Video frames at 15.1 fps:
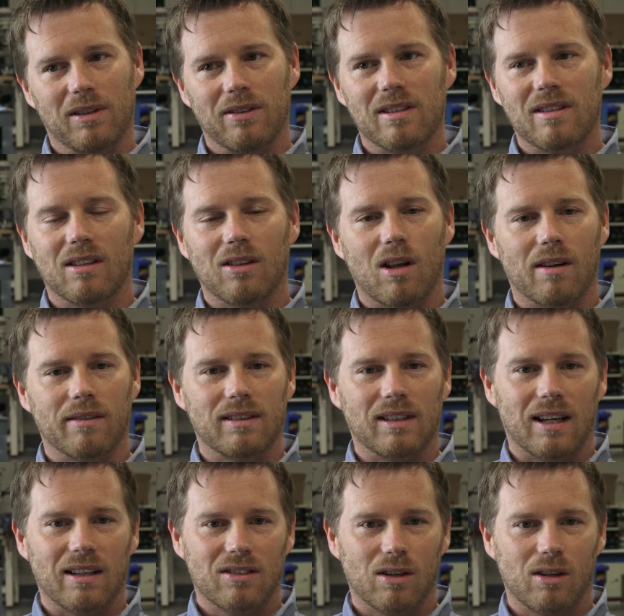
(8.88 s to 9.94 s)
There isn't a lot of
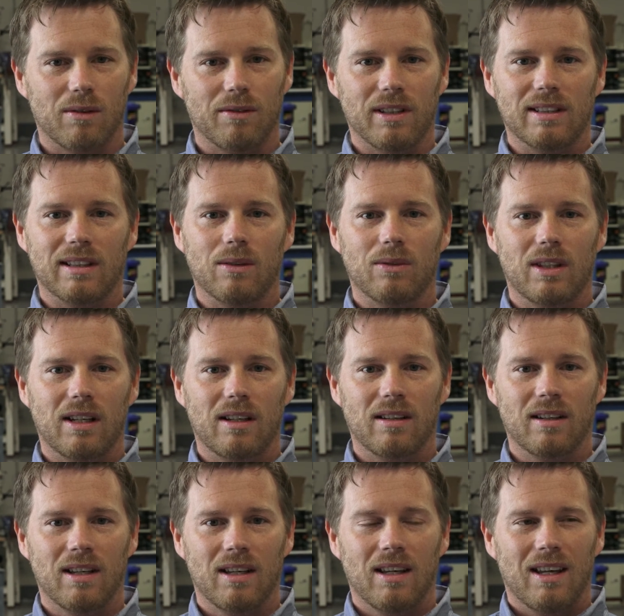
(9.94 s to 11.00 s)
science ROVs out there,
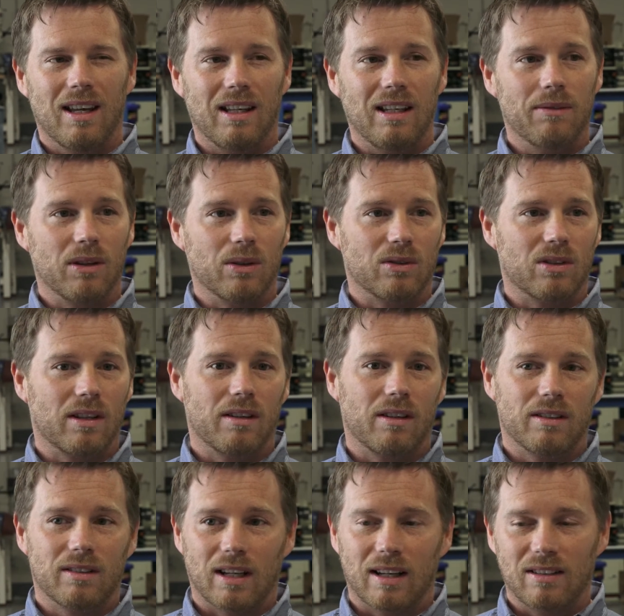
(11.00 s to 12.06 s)
and even those other
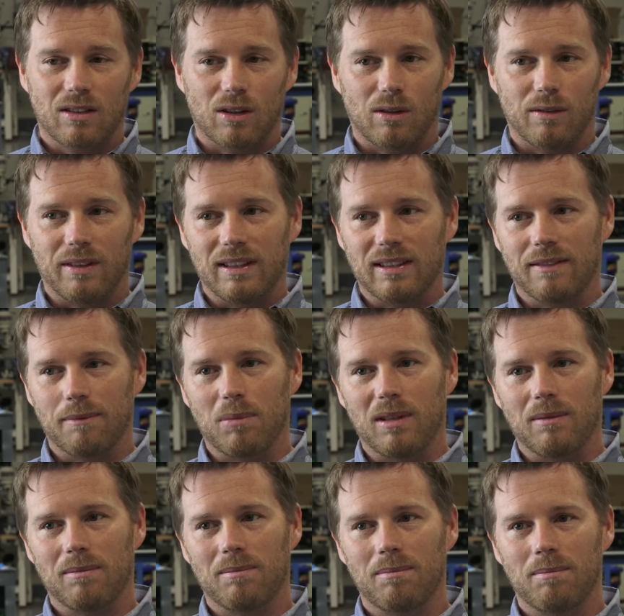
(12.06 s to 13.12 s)
science ROVs have
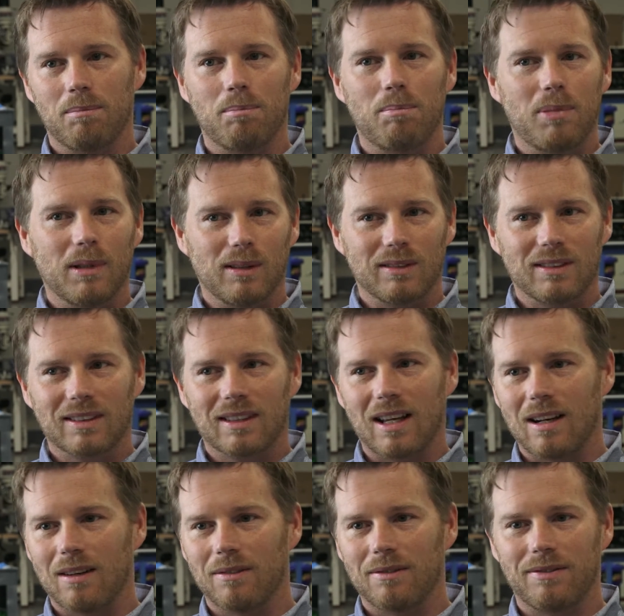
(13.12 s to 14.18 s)
been built
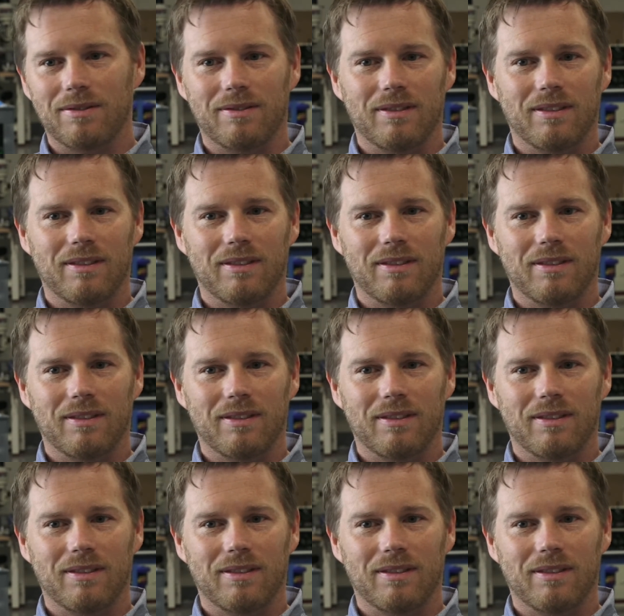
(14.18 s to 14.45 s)
kind of